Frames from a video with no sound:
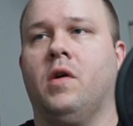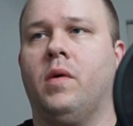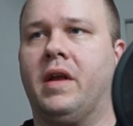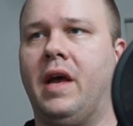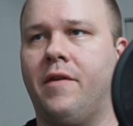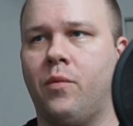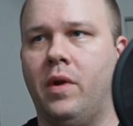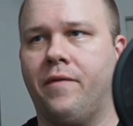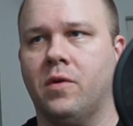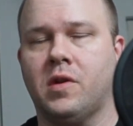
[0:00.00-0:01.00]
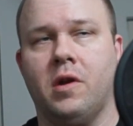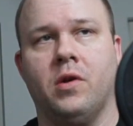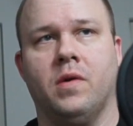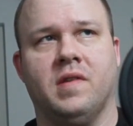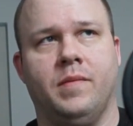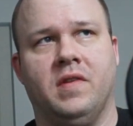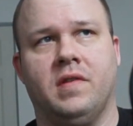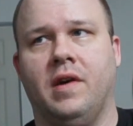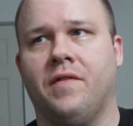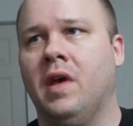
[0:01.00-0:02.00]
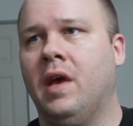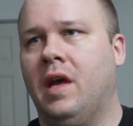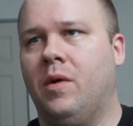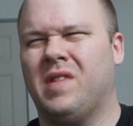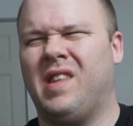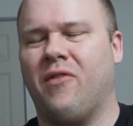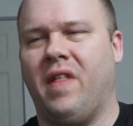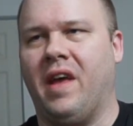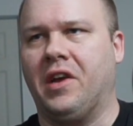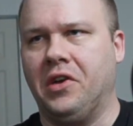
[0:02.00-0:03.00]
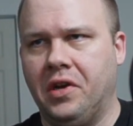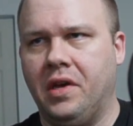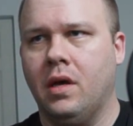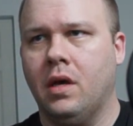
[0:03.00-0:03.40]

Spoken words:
and when I first started doing some of this stuff, it was never that good.